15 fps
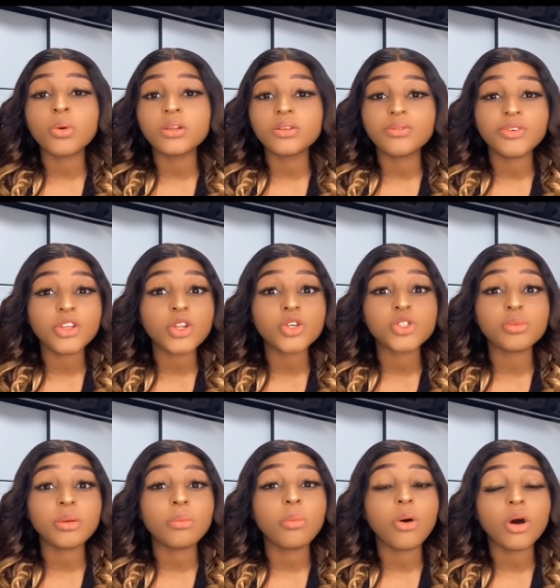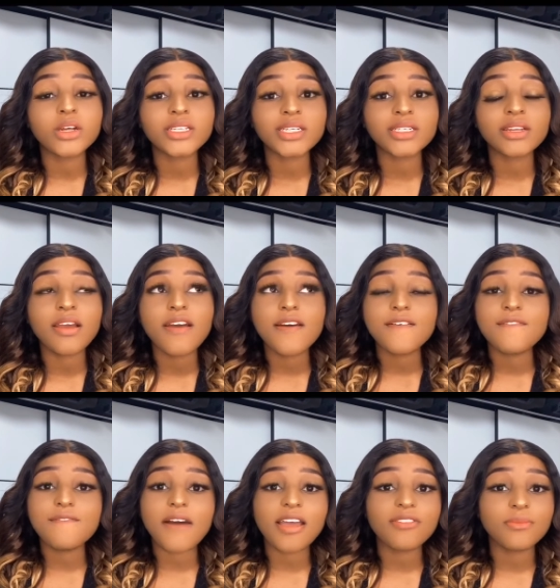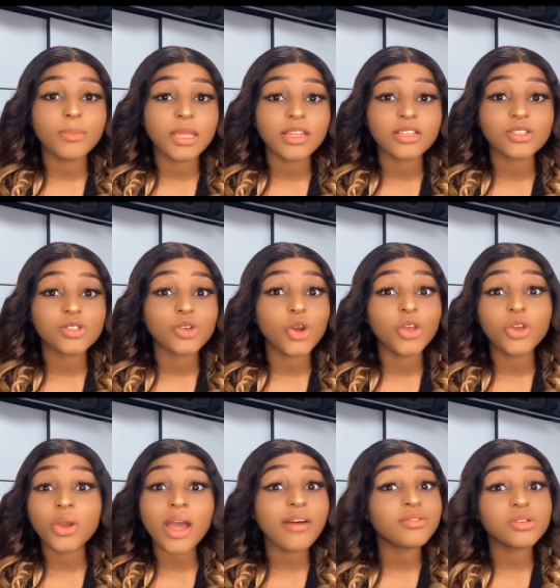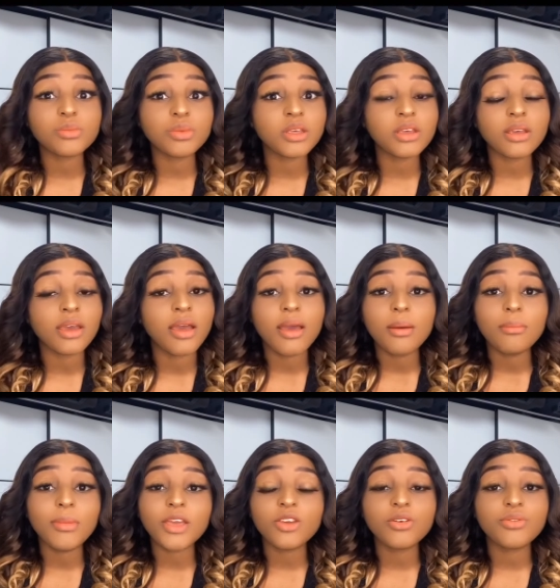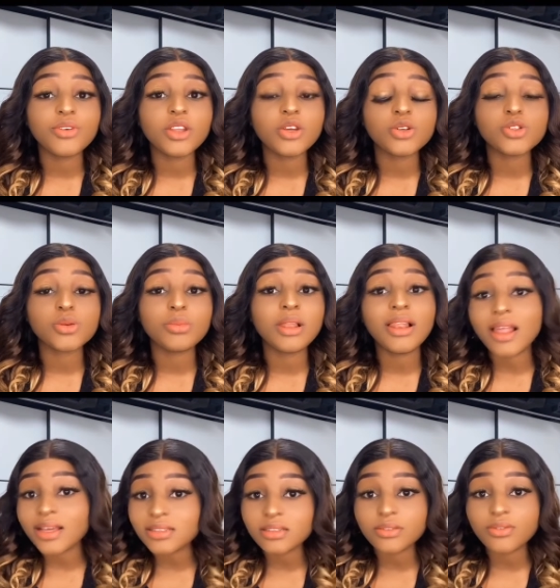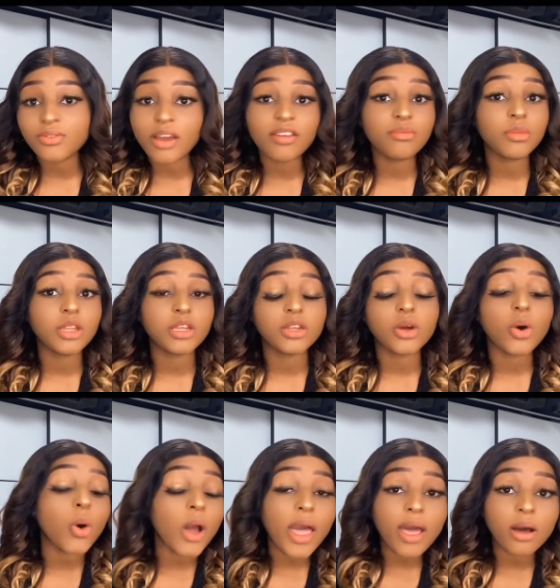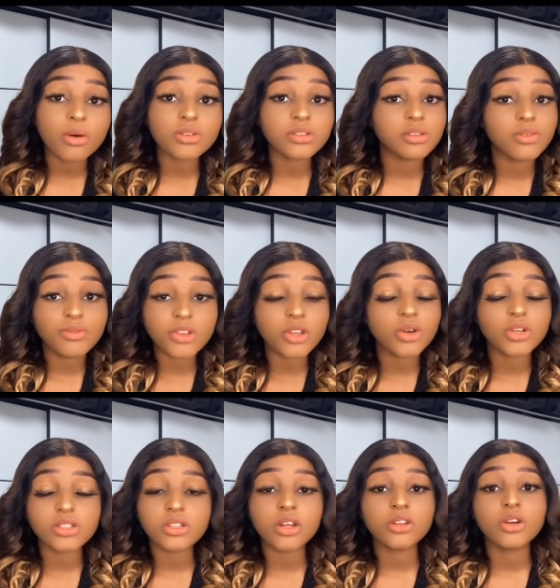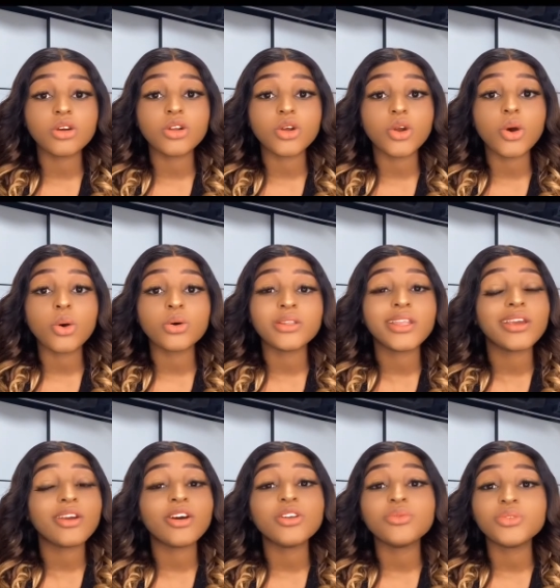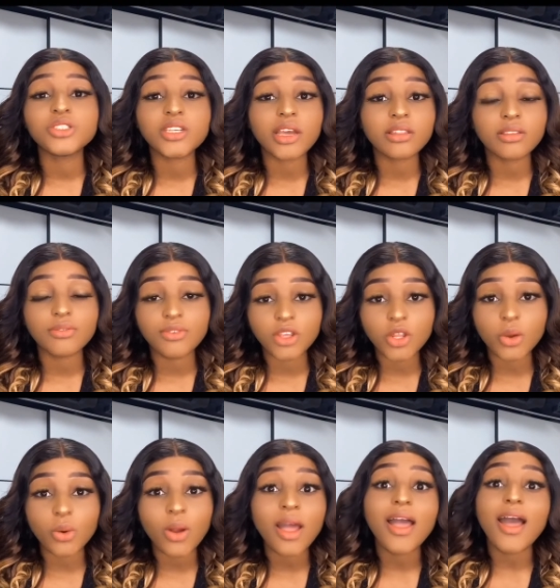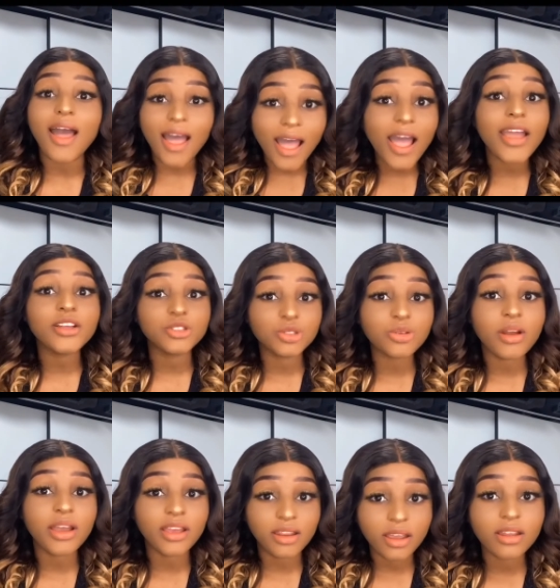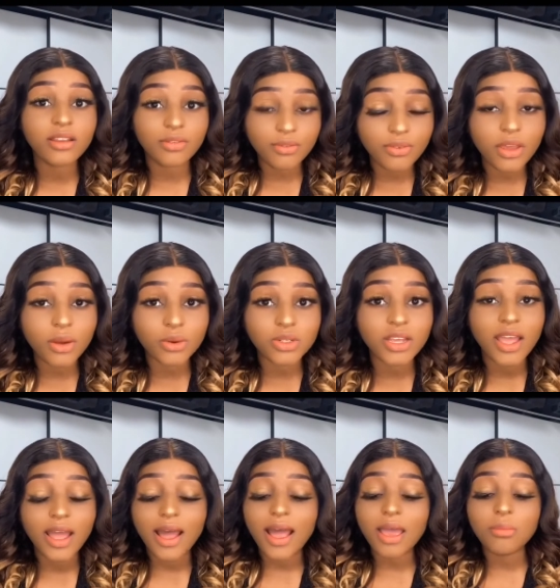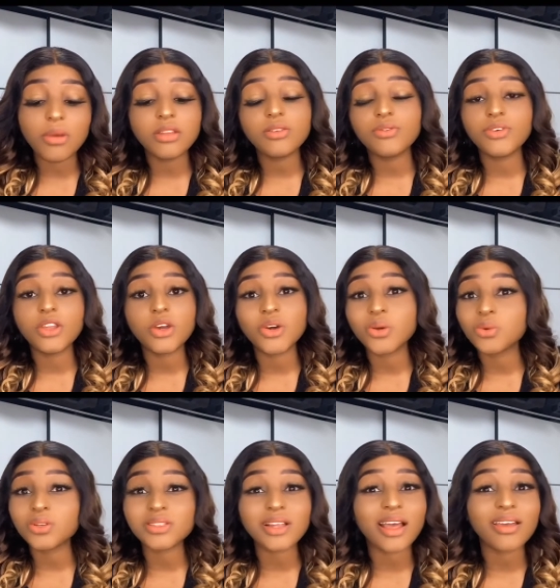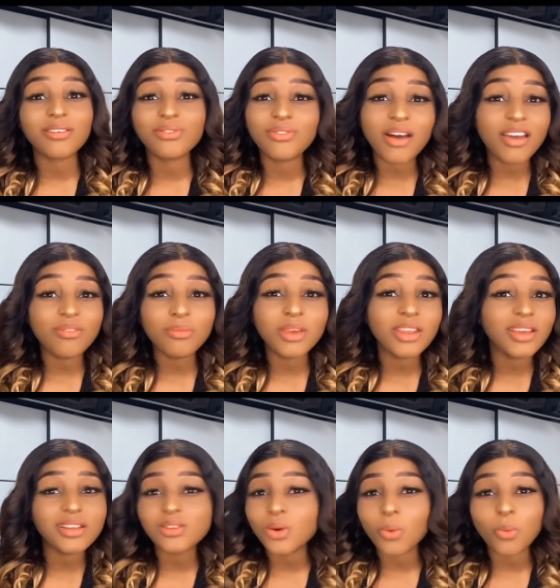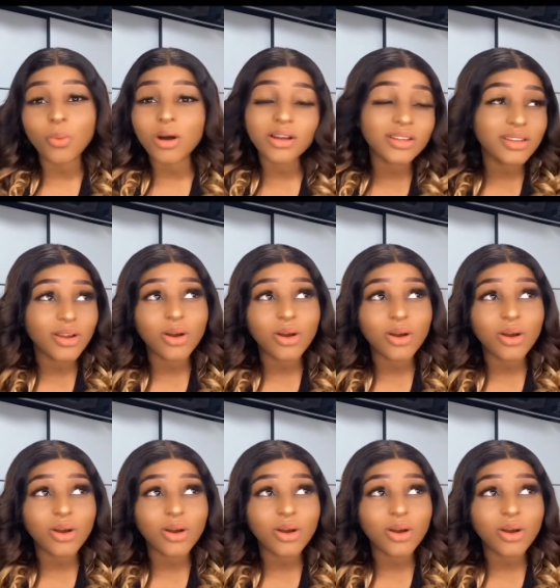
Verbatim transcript: video to be more than five minutes so you have to be make your video to be less than five minutes or else the video is not gonna go they're gonna reject the video i tried and it failed i made a video it was like five minutes one or